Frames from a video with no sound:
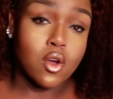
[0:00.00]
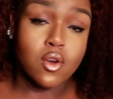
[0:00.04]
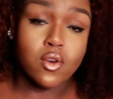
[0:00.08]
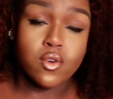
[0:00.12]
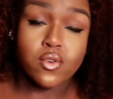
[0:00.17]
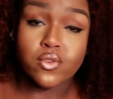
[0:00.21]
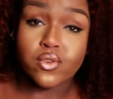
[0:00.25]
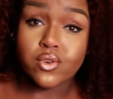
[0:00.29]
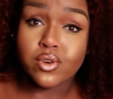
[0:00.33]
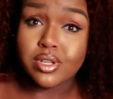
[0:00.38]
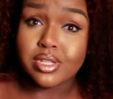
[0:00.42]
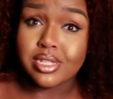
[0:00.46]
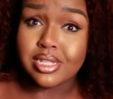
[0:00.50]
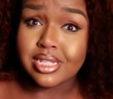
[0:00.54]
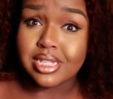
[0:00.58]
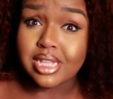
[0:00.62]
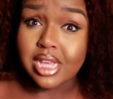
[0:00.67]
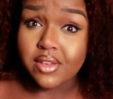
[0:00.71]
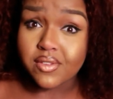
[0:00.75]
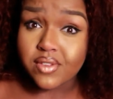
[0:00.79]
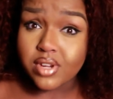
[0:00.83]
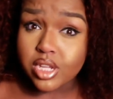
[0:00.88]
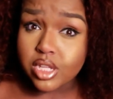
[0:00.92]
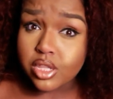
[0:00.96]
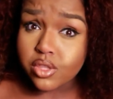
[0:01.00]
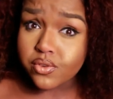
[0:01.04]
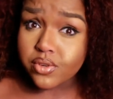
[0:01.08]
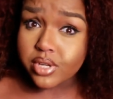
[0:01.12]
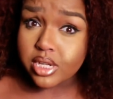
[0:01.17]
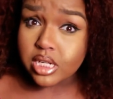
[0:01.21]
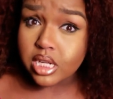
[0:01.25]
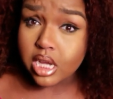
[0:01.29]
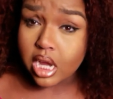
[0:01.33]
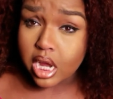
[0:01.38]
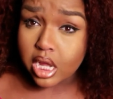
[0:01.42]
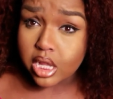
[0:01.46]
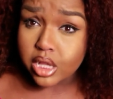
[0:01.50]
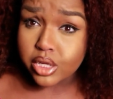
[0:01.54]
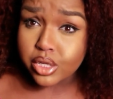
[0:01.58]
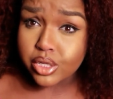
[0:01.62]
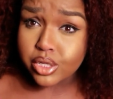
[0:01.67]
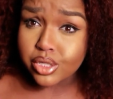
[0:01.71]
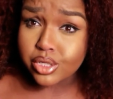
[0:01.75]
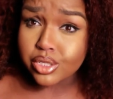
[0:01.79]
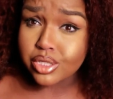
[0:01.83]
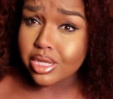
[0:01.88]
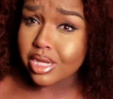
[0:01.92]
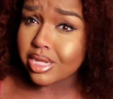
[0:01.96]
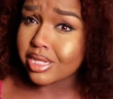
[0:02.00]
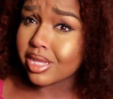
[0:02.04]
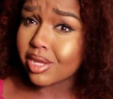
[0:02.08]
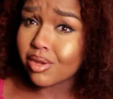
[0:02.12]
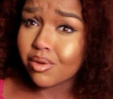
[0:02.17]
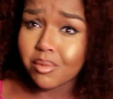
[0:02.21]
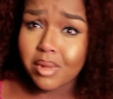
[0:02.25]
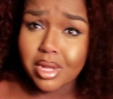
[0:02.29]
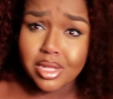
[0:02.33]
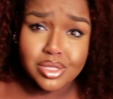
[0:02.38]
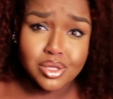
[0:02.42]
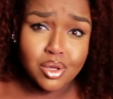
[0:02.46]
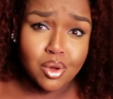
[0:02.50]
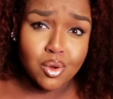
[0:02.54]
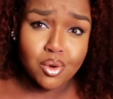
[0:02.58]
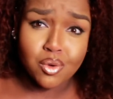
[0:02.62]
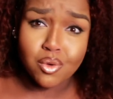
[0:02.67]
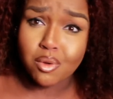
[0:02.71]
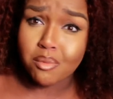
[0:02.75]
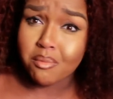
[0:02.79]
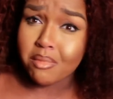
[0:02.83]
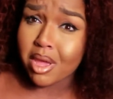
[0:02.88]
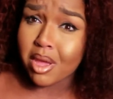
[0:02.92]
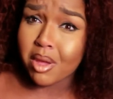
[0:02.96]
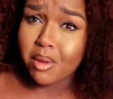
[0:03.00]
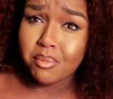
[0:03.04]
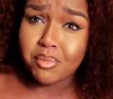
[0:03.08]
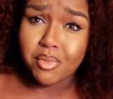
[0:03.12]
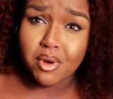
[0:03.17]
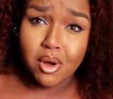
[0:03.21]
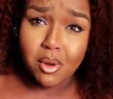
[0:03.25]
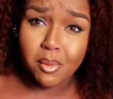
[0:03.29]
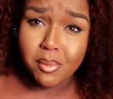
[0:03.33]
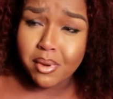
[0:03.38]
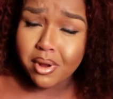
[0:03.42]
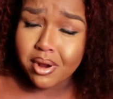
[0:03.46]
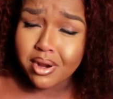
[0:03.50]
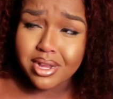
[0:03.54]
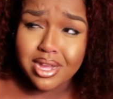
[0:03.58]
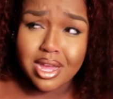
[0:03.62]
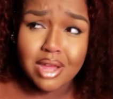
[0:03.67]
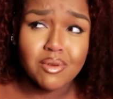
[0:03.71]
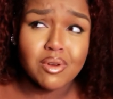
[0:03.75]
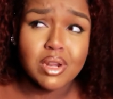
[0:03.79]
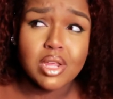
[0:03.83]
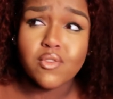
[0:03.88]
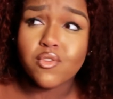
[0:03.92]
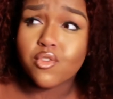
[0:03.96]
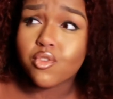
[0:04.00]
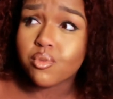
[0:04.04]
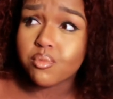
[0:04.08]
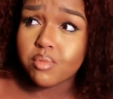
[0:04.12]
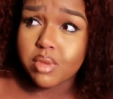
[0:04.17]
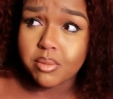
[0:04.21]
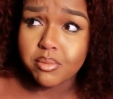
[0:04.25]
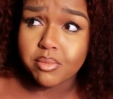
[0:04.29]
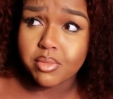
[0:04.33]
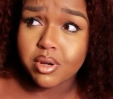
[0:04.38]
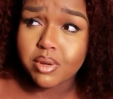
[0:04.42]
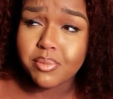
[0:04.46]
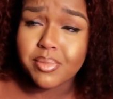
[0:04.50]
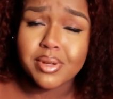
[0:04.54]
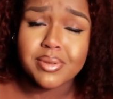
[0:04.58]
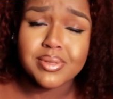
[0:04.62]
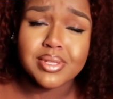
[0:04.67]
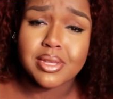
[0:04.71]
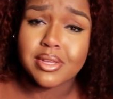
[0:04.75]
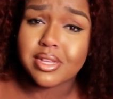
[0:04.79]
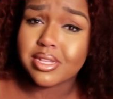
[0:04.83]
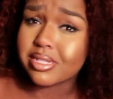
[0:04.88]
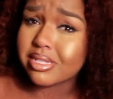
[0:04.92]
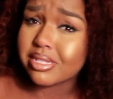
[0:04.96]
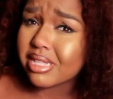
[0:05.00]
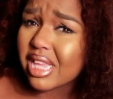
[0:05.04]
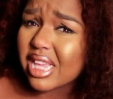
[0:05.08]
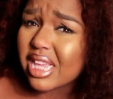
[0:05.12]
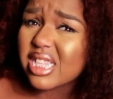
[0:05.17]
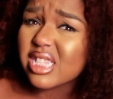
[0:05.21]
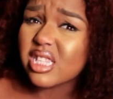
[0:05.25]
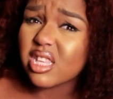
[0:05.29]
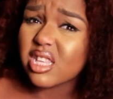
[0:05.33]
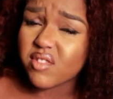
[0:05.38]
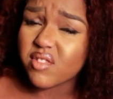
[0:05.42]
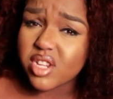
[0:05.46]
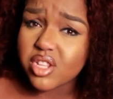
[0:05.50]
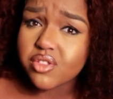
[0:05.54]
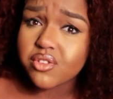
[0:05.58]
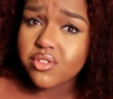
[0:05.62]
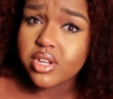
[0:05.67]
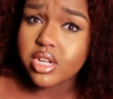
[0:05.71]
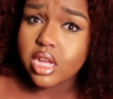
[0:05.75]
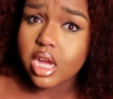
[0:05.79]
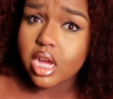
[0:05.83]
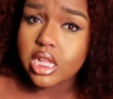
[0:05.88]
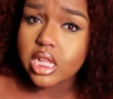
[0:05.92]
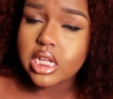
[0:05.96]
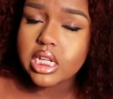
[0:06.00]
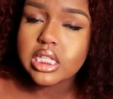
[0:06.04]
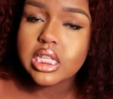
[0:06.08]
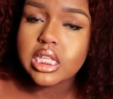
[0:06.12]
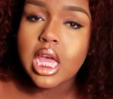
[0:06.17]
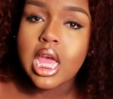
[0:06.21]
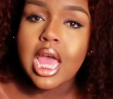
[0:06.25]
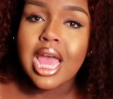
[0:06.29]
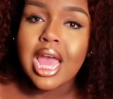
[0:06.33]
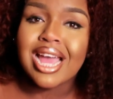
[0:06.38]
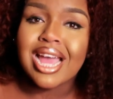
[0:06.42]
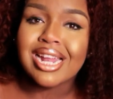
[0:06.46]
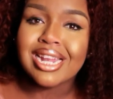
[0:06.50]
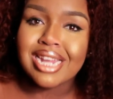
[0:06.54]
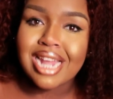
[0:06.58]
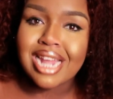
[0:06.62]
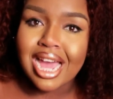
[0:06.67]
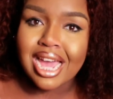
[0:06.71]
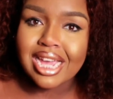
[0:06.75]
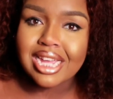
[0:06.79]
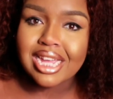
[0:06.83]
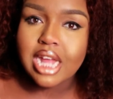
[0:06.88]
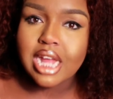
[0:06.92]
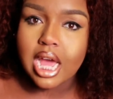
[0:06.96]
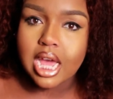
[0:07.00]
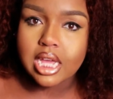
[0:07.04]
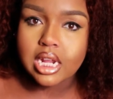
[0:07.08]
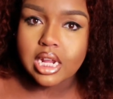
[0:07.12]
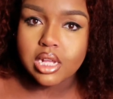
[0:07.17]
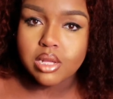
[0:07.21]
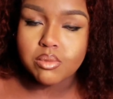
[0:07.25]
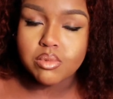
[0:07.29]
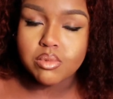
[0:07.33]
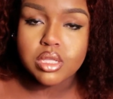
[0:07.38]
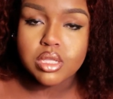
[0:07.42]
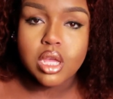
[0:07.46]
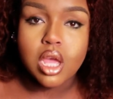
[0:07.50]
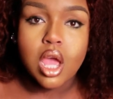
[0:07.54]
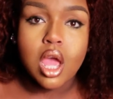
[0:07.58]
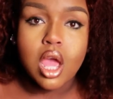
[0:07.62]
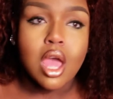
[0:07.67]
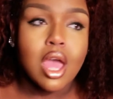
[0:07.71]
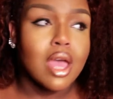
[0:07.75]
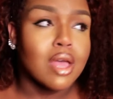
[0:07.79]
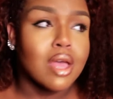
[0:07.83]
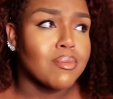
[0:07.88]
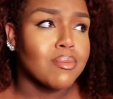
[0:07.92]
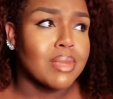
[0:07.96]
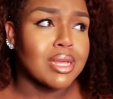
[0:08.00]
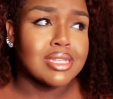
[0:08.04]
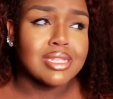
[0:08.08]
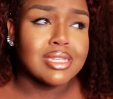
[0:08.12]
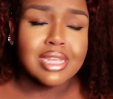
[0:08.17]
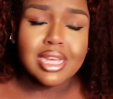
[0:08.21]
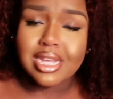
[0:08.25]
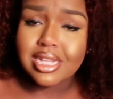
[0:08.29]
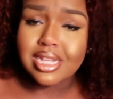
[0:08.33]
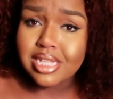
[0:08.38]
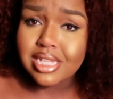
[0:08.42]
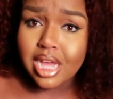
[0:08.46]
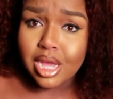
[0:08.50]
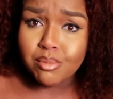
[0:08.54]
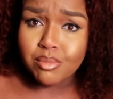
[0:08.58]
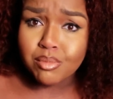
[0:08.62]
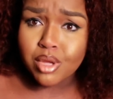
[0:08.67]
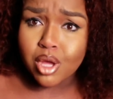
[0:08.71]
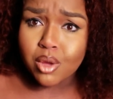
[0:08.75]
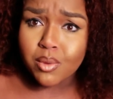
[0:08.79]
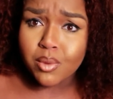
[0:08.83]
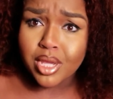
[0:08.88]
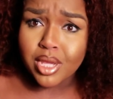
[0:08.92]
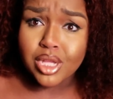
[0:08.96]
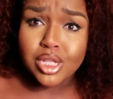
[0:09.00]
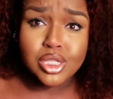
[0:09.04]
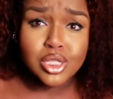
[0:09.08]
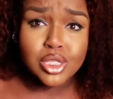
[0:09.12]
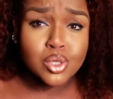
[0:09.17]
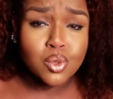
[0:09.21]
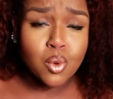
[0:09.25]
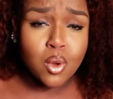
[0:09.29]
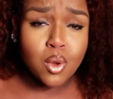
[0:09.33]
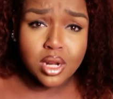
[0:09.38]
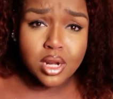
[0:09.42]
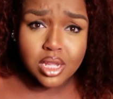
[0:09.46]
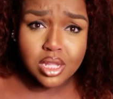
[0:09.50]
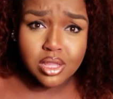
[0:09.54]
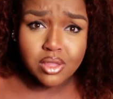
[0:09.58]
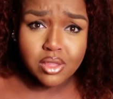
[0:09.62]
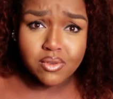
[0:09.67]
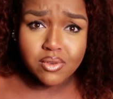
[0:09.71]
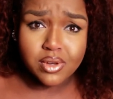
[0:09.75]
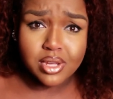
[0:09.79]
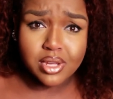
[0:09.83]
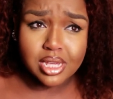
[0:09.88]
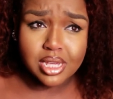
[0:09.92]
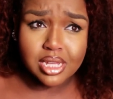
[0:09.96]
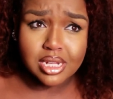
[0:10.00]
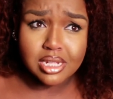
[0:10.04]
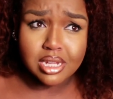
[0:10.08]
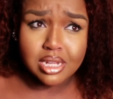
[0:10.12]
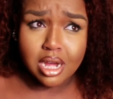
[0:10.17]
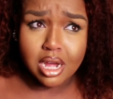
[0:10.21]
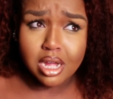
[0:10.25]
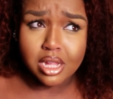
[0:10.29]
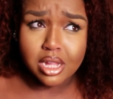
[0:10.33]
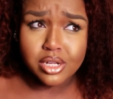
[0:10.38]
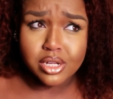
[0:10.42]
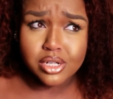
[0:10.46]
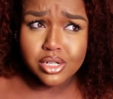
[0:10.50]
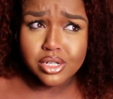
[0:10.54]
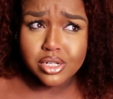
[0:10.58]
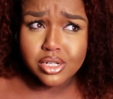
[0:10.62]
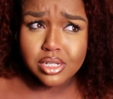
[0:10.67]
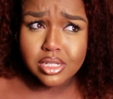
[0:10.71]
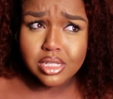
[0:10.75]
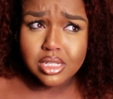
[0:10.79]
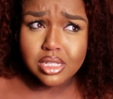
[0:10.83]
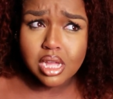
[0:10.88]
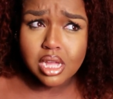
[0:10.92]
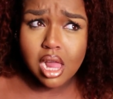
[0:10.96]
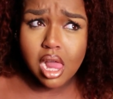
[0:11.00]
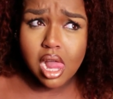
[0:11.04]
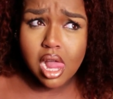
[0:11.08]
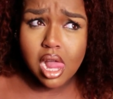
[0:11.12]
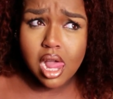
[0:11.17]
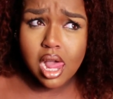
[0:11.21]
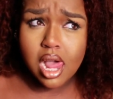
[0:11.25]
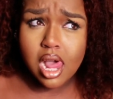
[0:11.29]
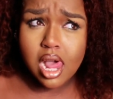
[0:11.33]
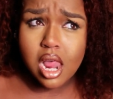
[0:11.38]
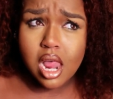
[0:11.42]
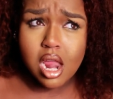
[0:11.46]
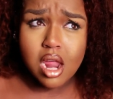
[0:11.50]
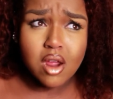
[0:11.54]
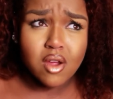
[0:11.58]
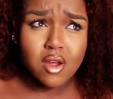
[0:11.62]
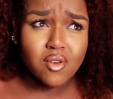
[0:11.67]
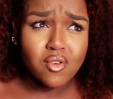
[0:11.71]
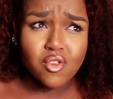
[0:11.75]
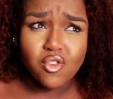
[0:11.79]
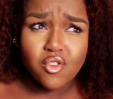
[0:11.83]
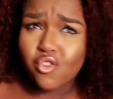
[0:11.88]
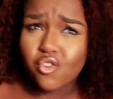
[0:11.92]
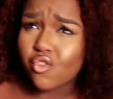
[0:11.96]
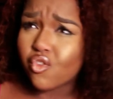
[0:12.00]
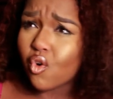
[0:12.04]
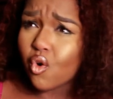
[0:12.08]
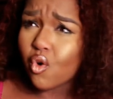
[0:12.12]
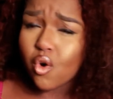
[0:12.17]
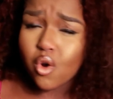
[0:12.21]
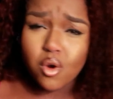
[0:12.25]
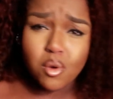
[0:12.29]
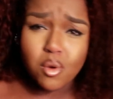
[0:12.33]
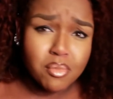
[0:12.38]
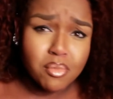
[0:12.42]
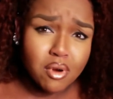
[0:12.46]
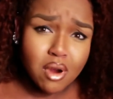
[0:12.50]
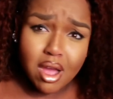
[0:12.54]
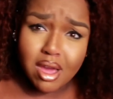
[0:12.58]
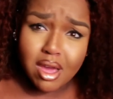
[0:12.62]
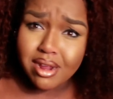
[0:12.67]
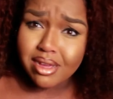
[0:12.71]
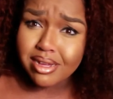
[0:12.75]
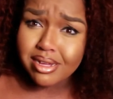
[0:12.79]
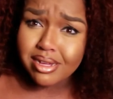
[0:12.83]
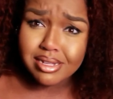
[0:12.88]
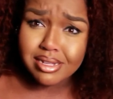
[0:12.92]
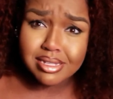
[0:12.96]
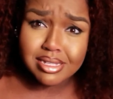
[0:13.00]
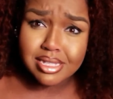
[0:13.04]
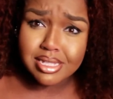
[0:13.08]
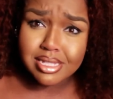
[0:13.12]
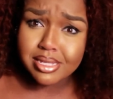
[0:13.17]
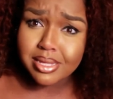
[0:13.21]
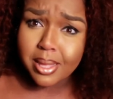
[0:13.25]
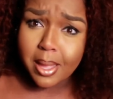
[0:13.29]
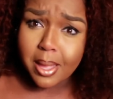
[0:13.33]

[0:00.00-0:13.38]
for $73, I think my total amount ballpark, I don't even remember, but it was like $73, nine items my second time going $23 for products